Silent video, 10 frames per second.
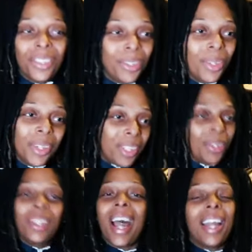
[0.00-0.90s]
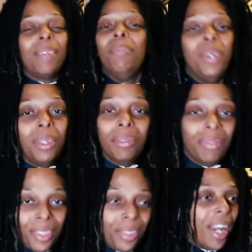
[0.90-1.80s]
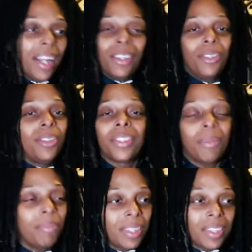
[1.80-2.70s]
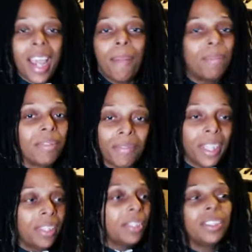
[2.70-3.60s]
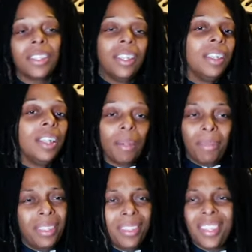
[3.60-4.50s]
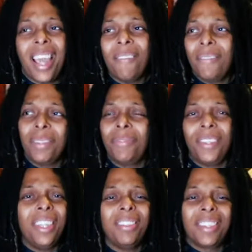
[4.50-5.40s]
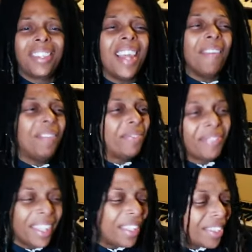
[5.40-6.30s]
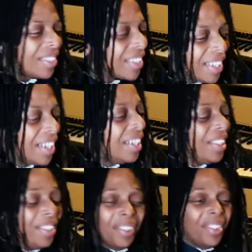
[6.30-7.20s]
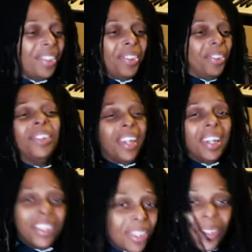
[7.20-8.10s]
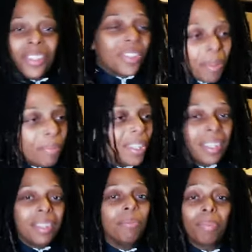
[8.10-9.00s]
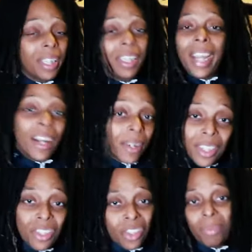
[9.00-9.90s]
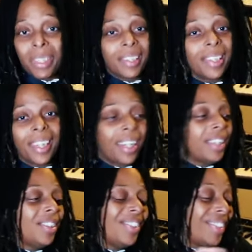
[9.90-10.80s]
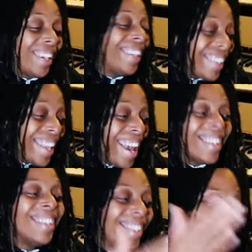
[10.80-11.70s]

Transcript: You got, you gotta move. You gotta do something. Tap your fingers. I mean, tap your feet, snap your fingers. You you you gotta do something. Play the air instruments like I do, like that.